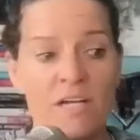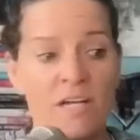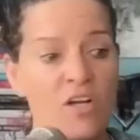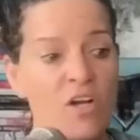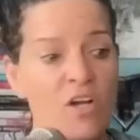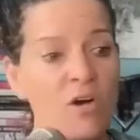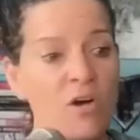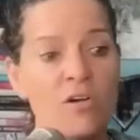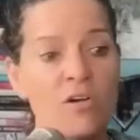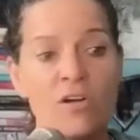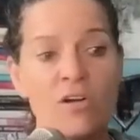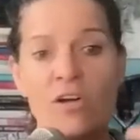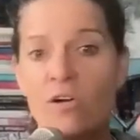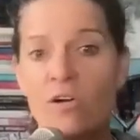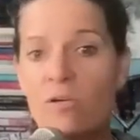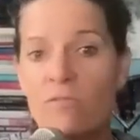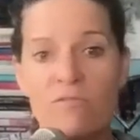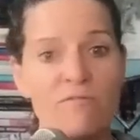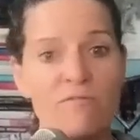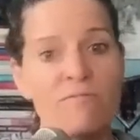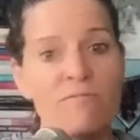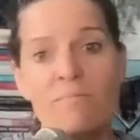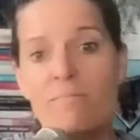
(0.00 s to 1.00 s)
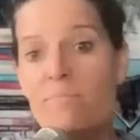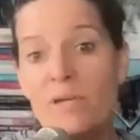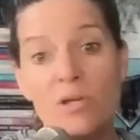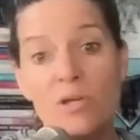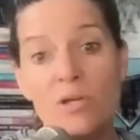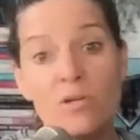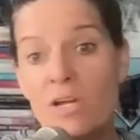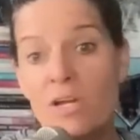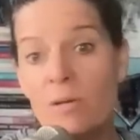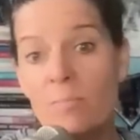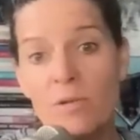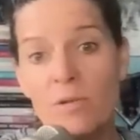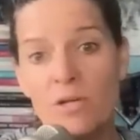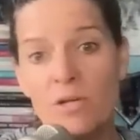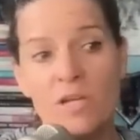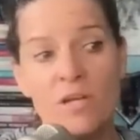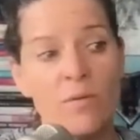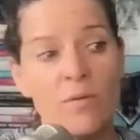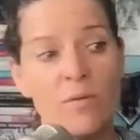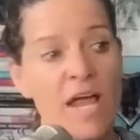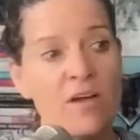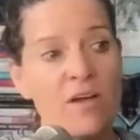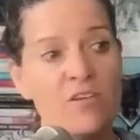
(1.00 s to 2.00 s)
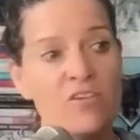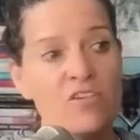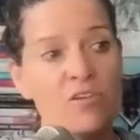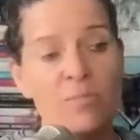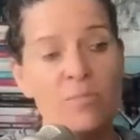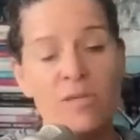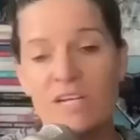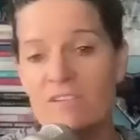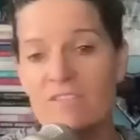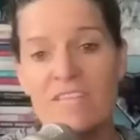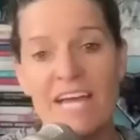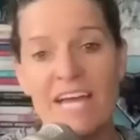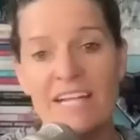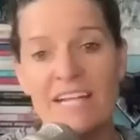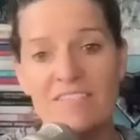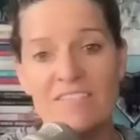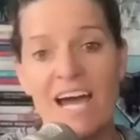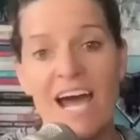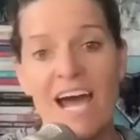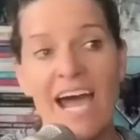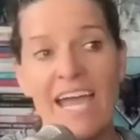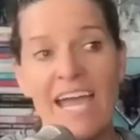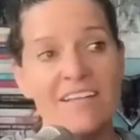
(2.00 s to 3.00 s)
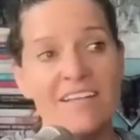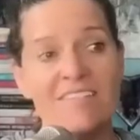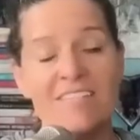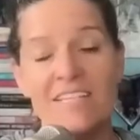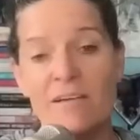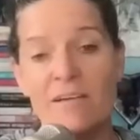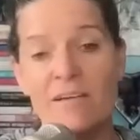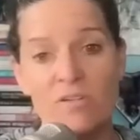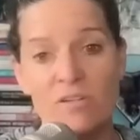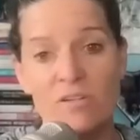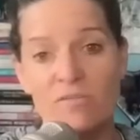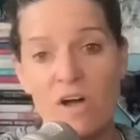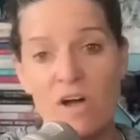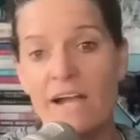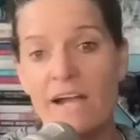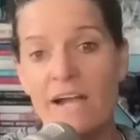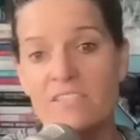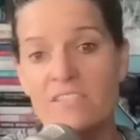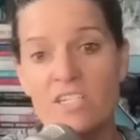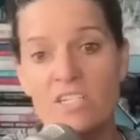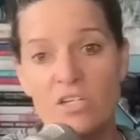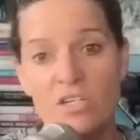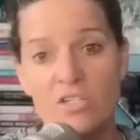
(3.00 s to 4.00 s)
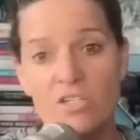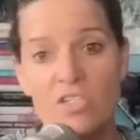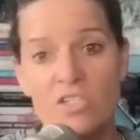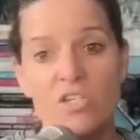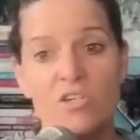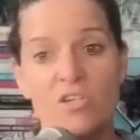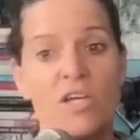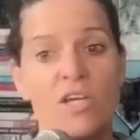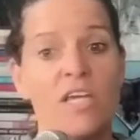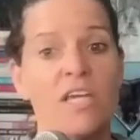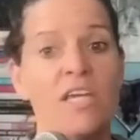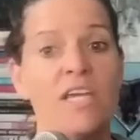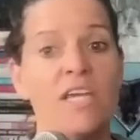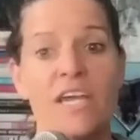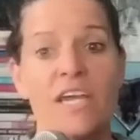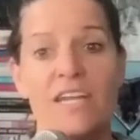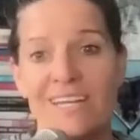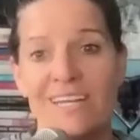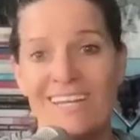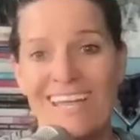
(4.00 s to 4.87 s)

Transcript: Go go build community around you because that's the highest level of oxytocin you can get.